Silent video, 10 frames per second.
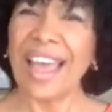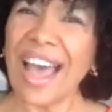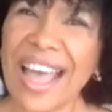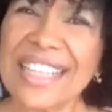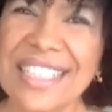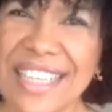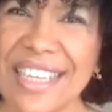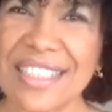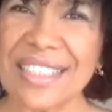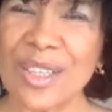
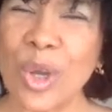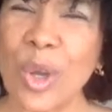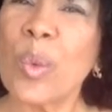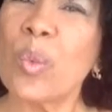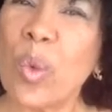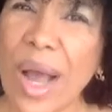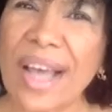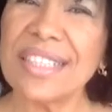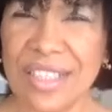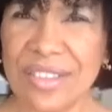Andrea,
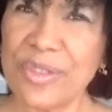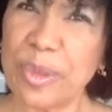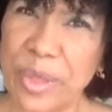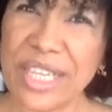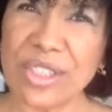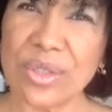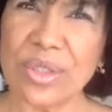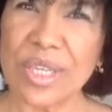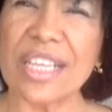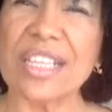what
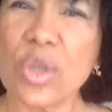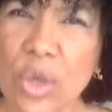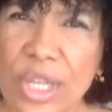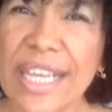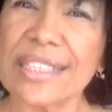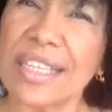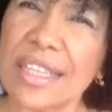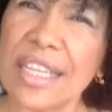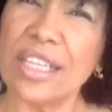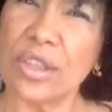information is collected
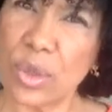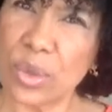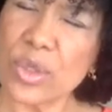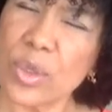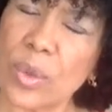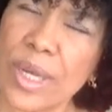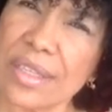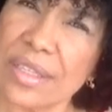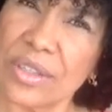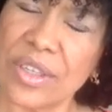in those
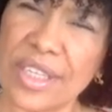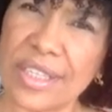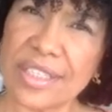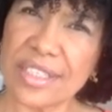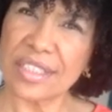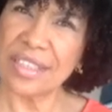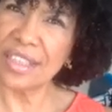questionnaires?